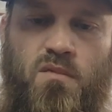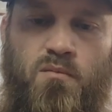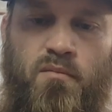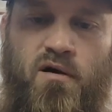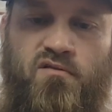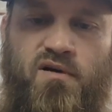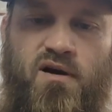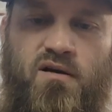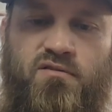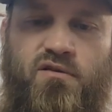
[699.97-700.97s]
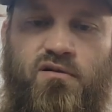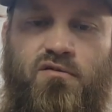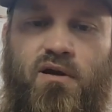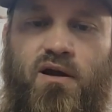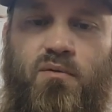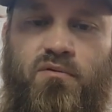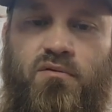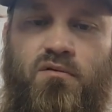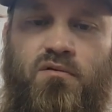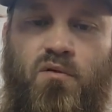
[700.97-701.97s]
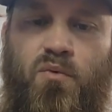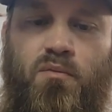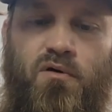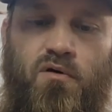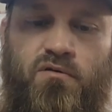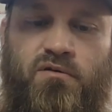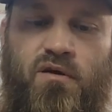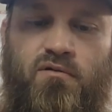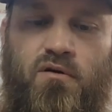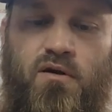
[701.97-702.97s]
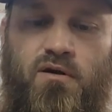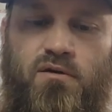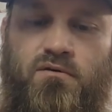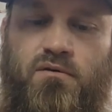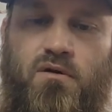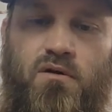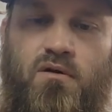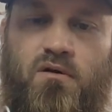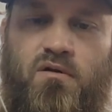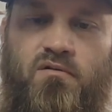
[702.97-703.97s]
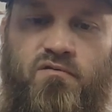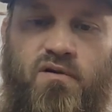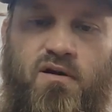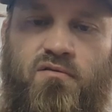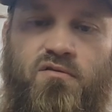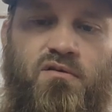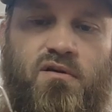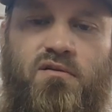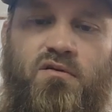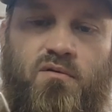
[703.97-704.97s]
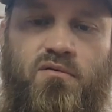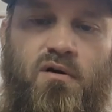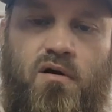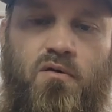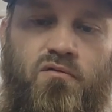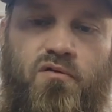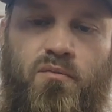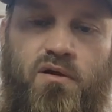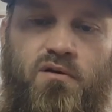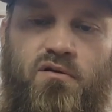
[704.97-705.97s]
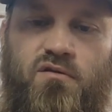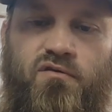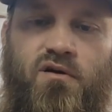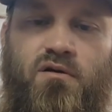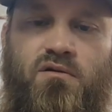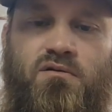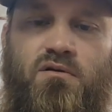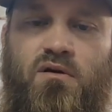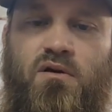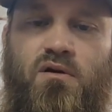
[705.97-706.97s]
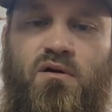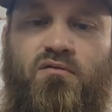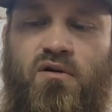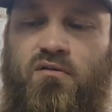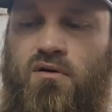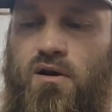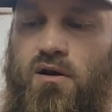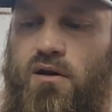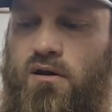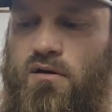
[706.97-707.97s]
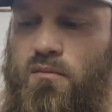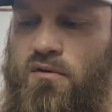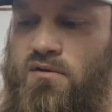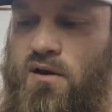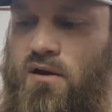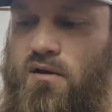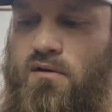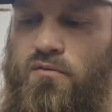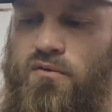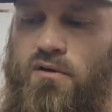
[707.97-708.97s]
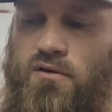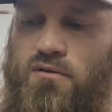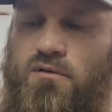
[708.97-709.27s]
about 5-6 wraps. Some people go 7 or 8. 5 or 6 seems to hold for me just fine. Never had any come untied, I don't think.